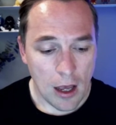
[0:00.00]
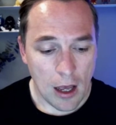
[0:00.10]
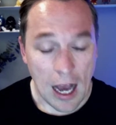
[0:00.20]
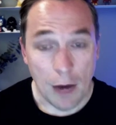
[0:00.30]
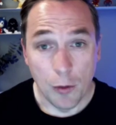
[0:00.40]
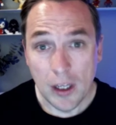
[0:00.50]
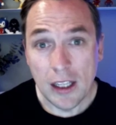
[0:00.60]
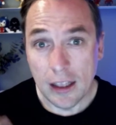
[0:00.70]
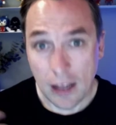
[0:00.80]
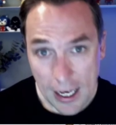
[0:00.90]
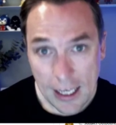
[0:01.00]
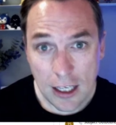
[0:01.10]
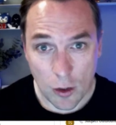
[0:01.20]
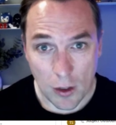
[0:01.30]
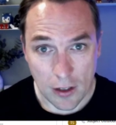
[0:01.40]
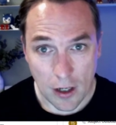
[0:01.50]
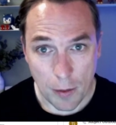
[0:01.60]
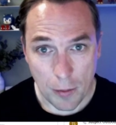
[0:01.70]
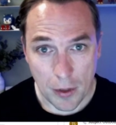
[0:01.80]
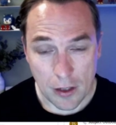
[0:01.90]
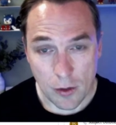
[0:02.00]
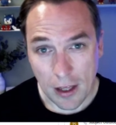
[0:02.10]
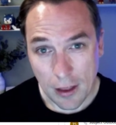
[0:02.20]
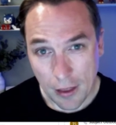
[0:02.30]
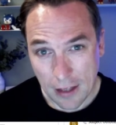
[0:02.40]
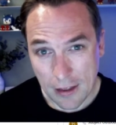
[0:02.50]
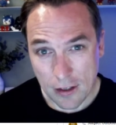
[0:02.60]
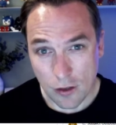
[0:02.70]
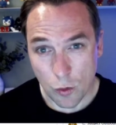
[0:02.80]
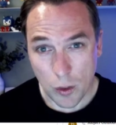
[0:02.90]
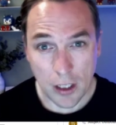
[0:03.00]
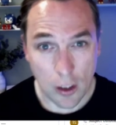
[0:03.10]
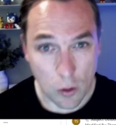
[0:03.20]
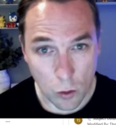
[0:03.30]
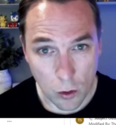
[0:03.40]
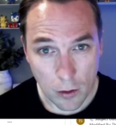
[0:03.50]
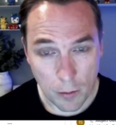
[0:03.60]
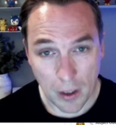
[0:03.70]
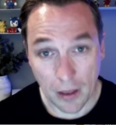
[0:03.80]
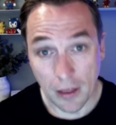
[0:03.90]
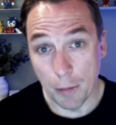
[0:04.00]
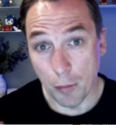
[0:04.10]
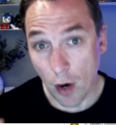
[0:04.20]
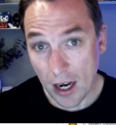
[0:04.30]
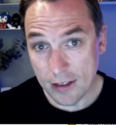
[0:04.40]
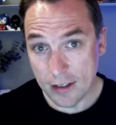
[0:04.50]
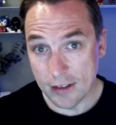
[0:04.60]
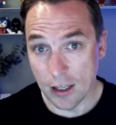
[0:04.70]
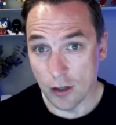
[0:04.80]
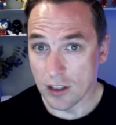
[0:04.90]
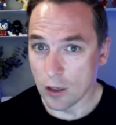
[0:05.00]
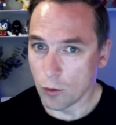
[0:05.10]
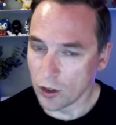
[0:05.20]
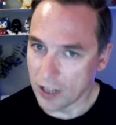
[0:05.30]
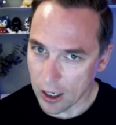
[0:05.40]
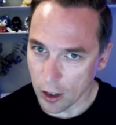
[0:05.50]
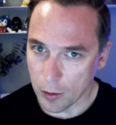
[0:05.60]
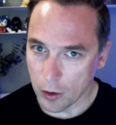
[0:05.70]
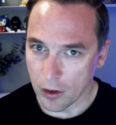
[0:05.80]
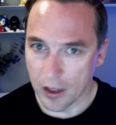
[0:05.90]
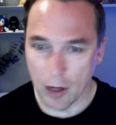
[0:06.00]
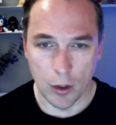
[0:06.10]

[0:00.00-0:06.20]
I really like you as a company, so I think this is really cool, but the prices that you sent were terrible. They were